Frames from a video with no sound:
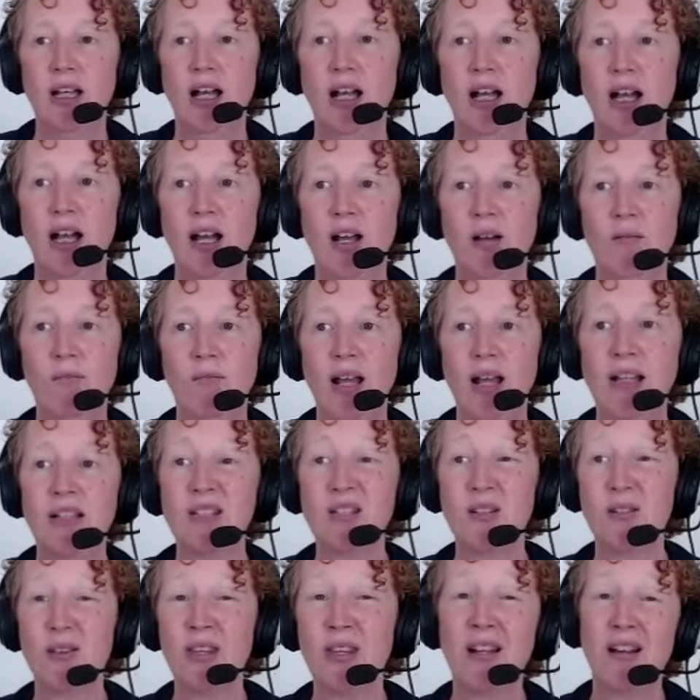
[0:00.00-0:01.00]
And
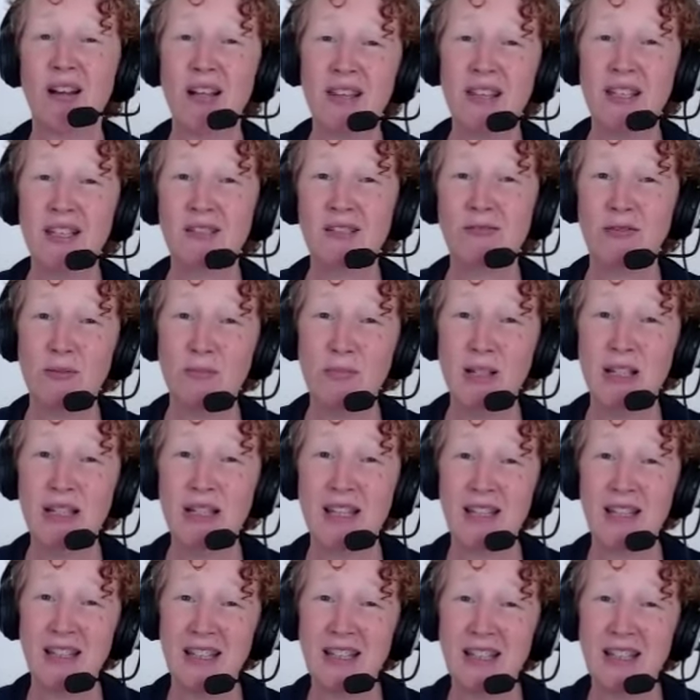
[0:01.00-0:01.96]
so then I think for me that